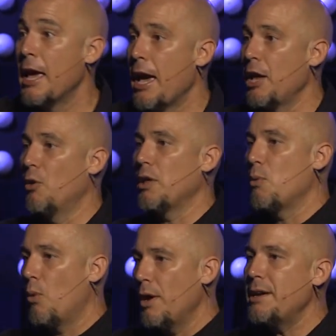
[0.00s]
And only
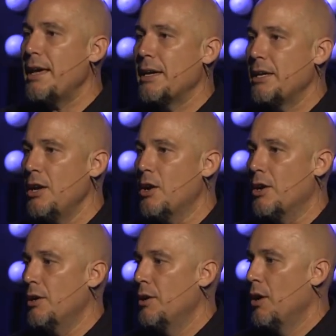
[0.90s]
one day a
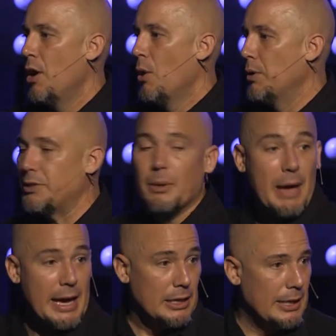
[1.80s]
year was a
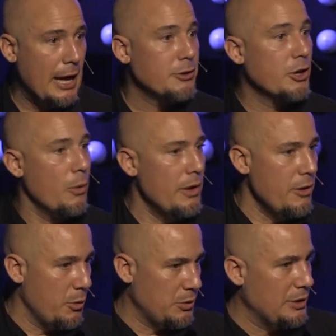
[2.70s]
man allowed to go in
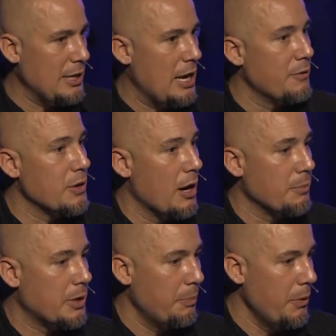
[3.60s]
there. It was the day of
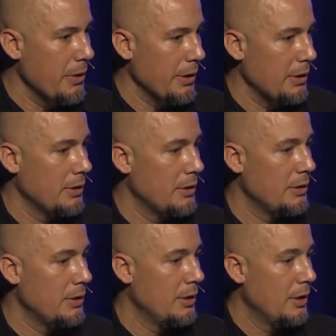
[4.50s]
Yom Kippur.
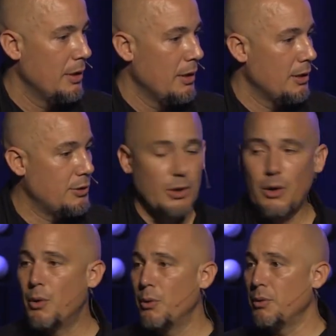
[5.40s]
And
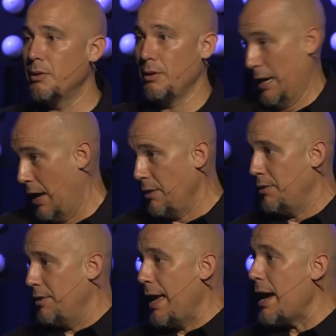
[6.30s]
so, other
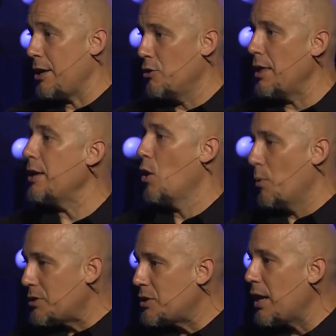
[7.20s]
than that, you know, they'd
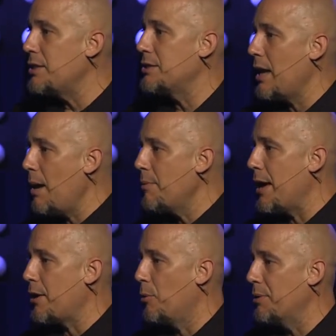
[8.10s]
go inside the
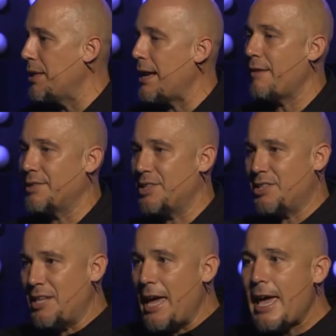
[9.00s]
tabernacle, but they'd have to
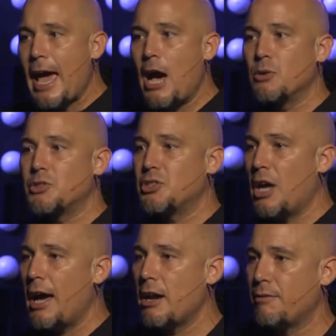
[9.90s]
stay
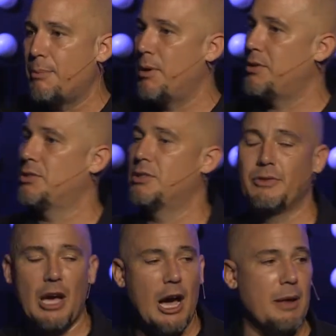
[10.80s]
outside of the presence
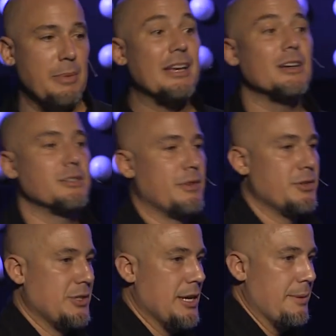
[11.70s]
of God because of their
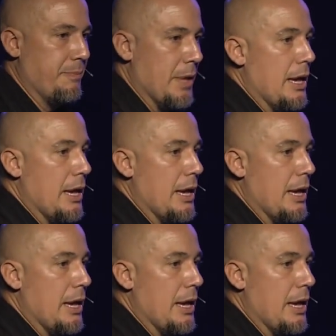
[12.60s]
sin.